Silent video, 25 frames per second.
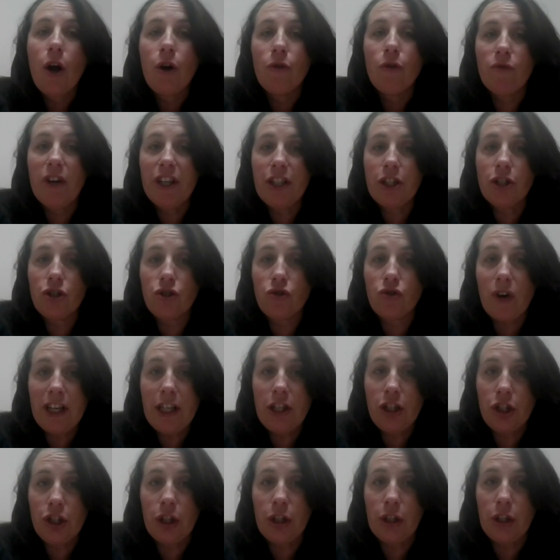
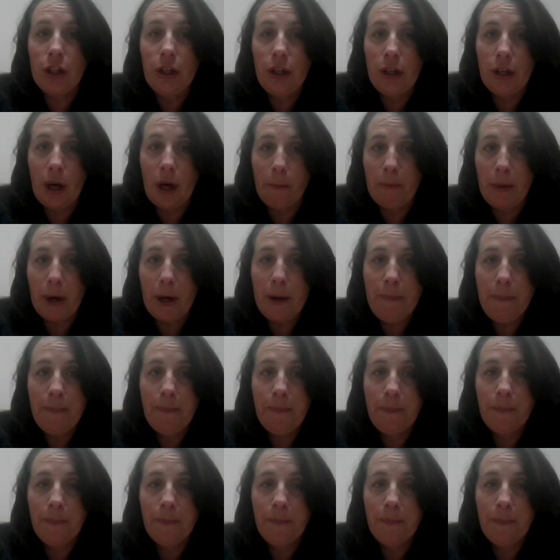registration number.